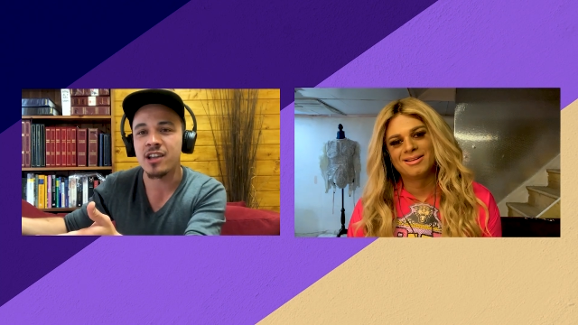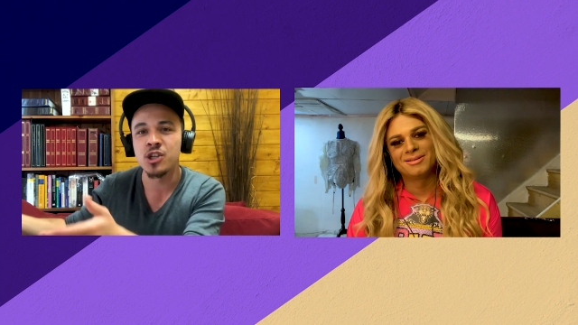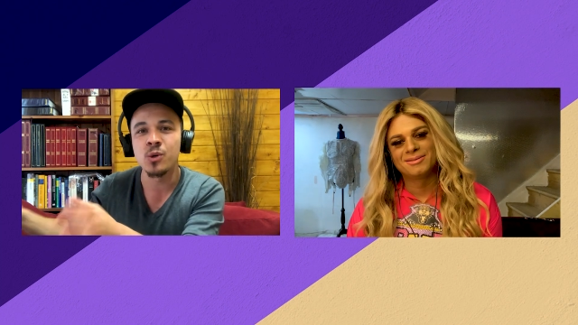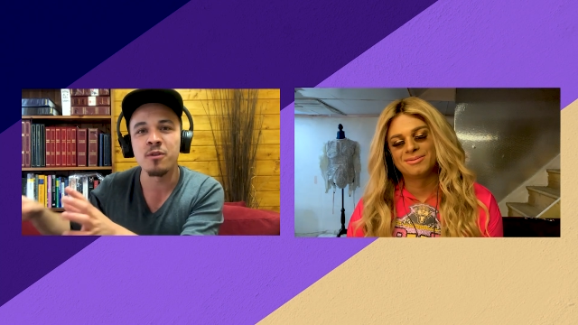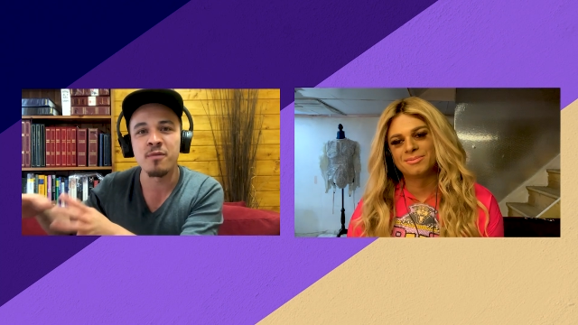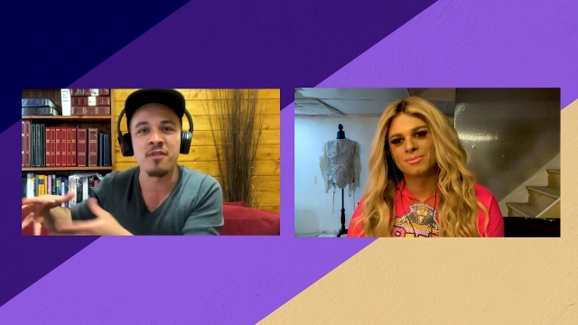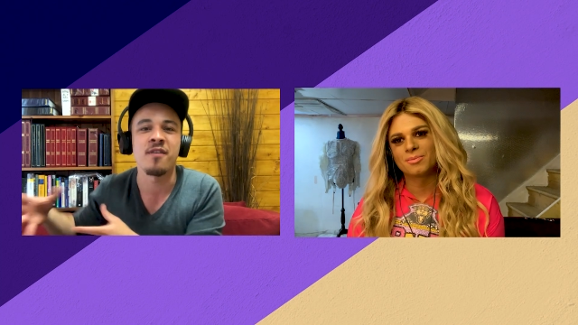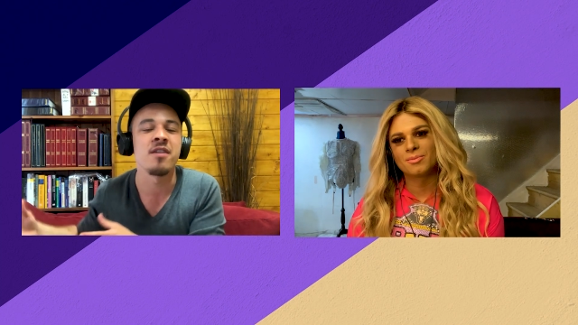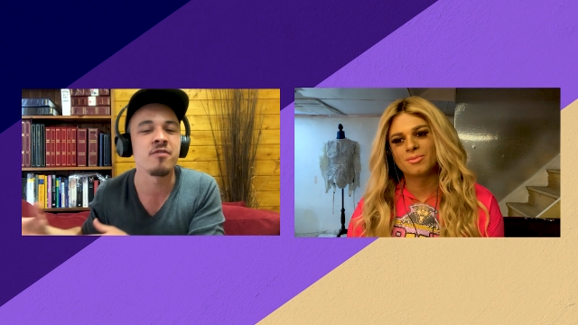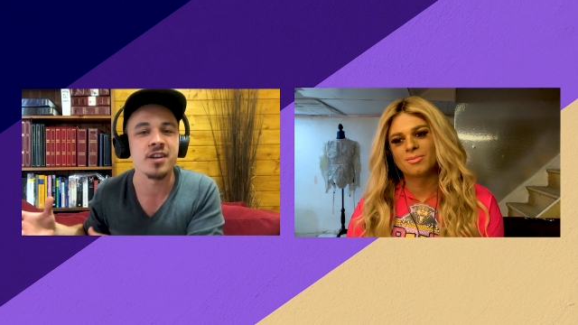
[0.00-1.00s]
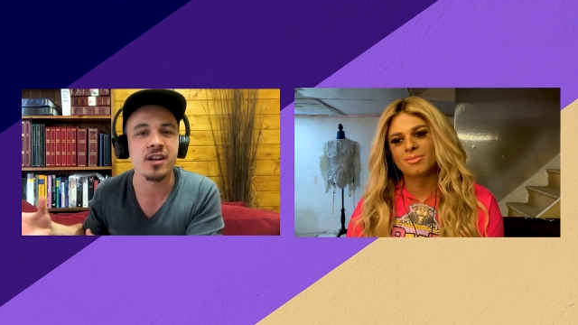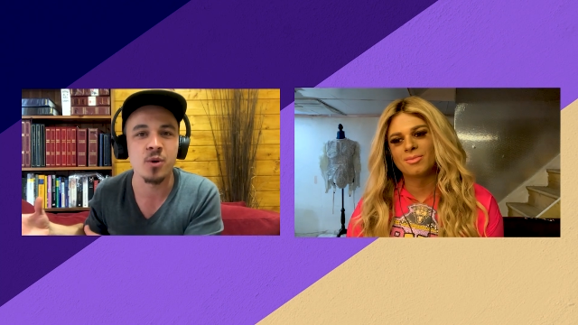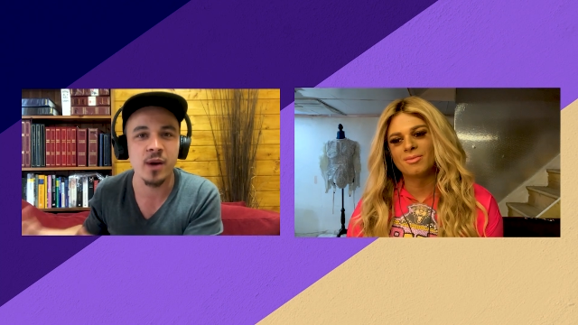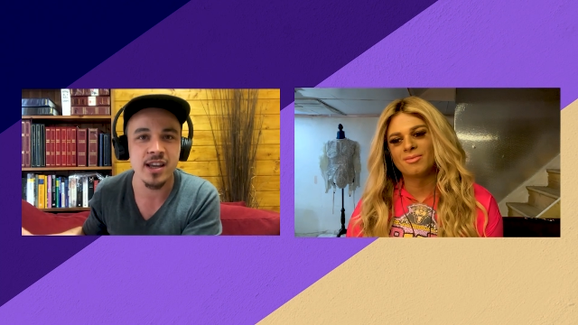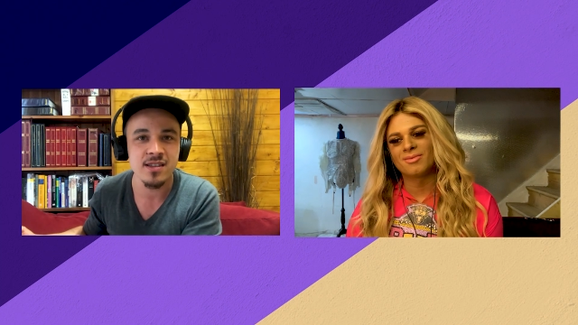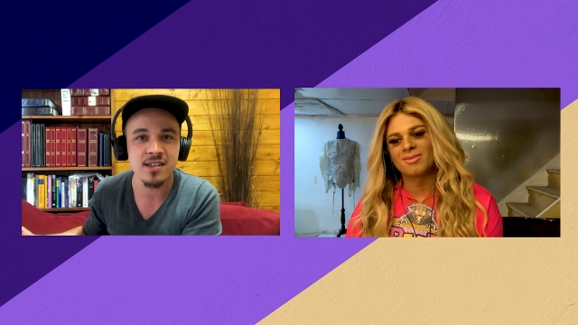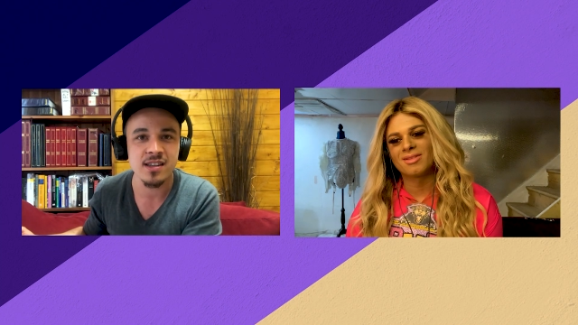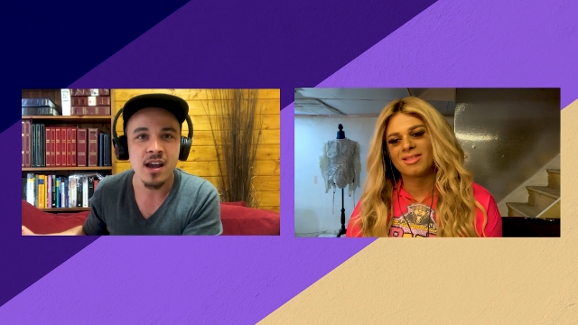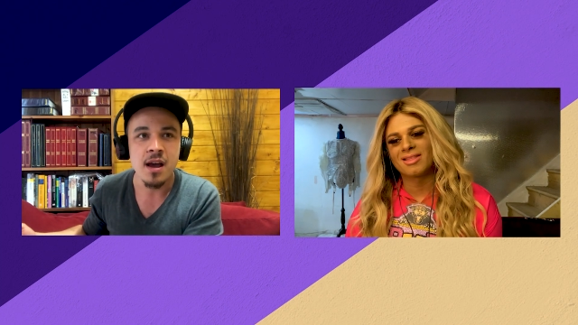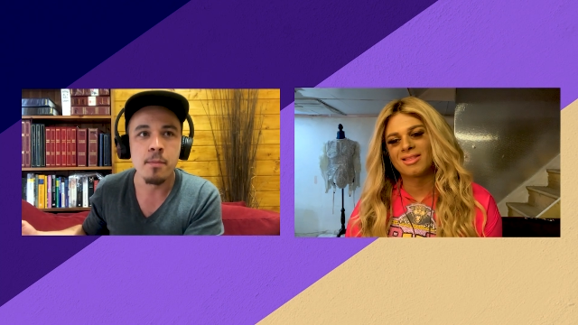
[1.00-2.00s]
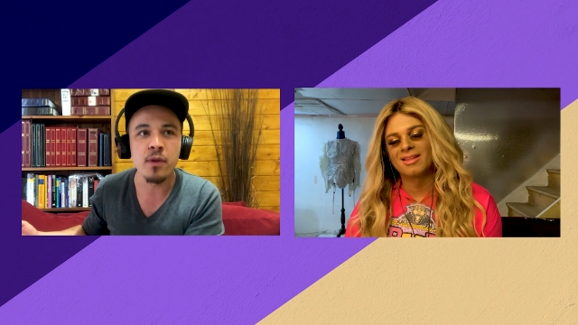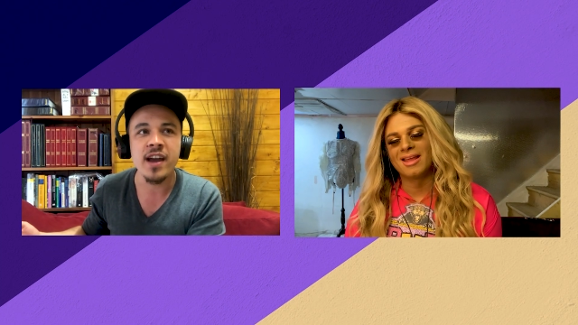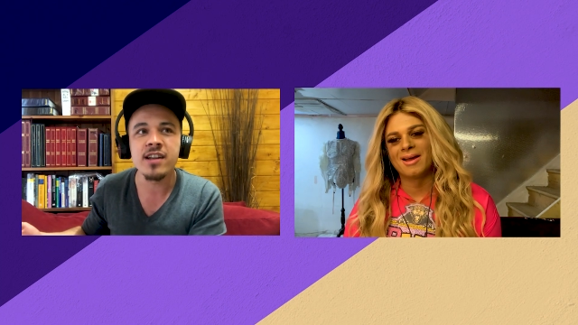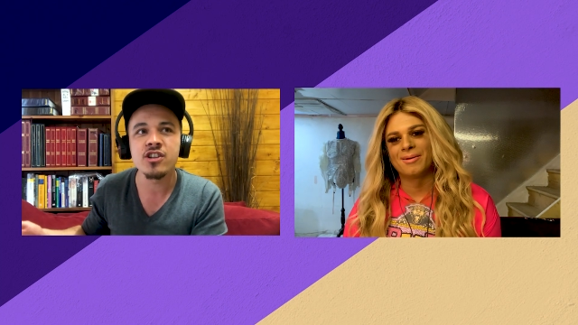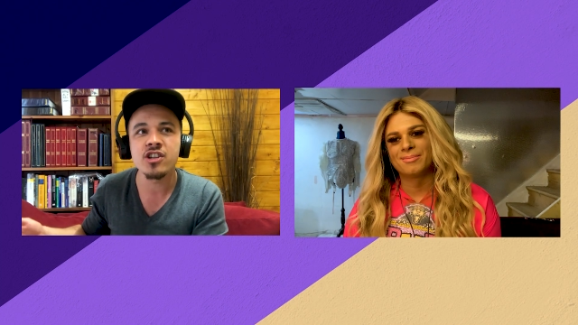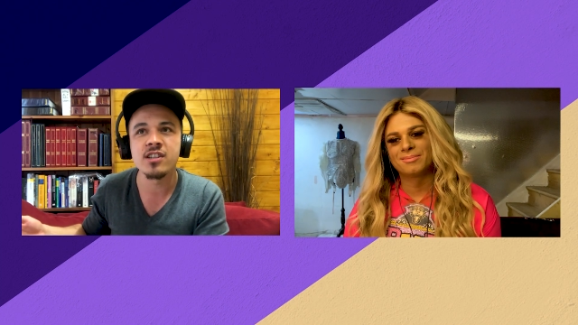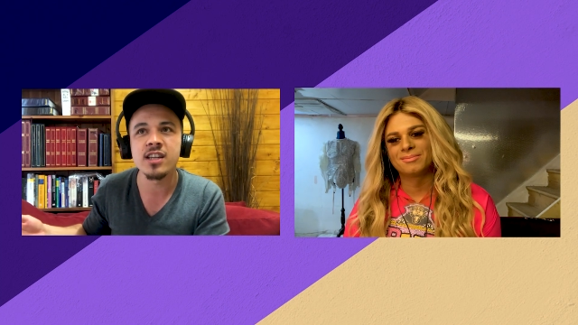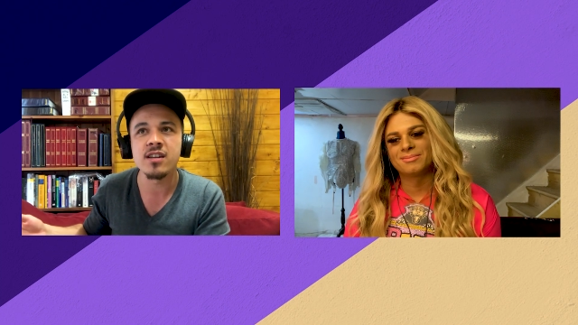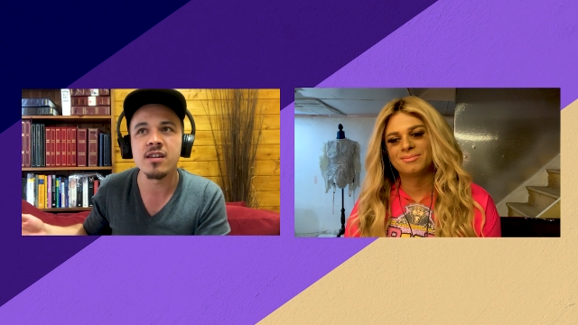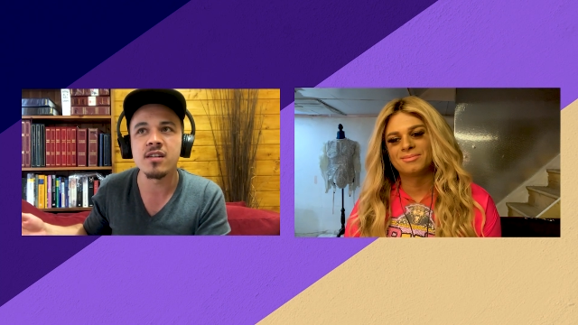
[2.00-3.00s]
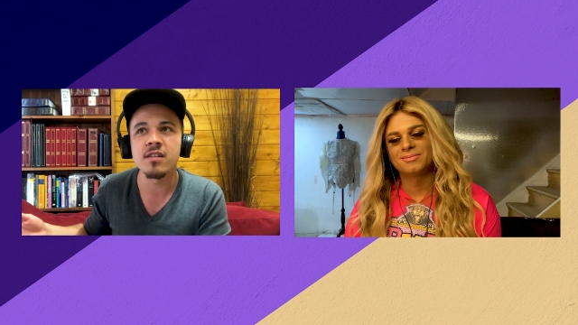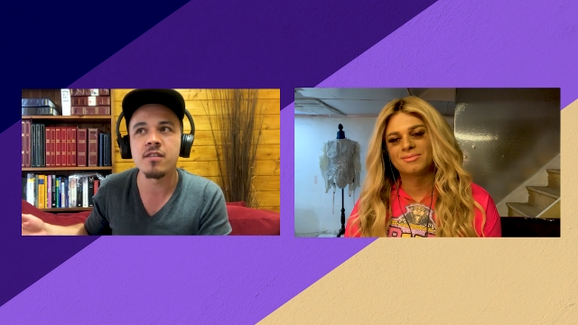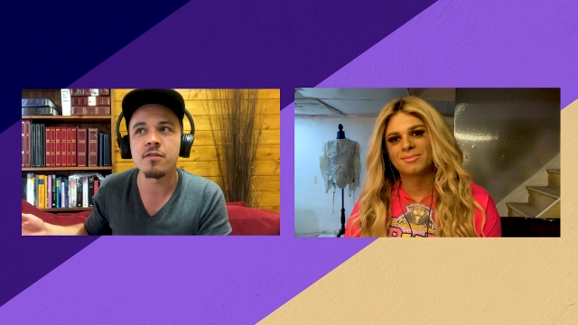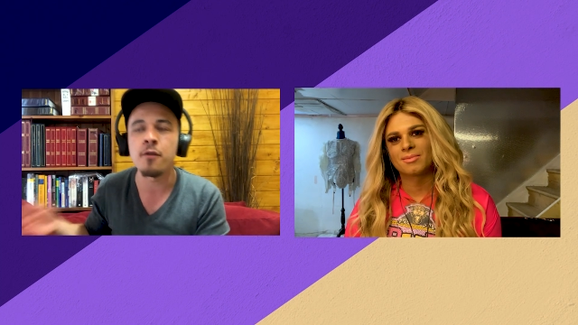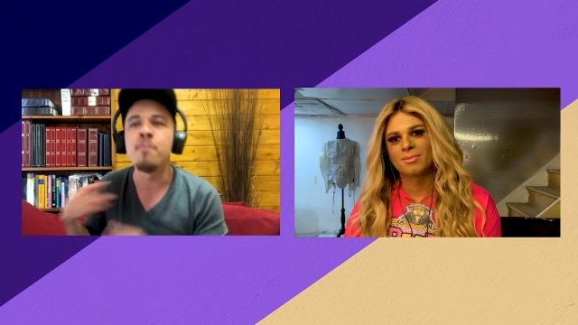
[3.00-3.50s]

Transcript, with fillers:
Speaker 1: are two of my favourite queens, but they yeah. just didn't. For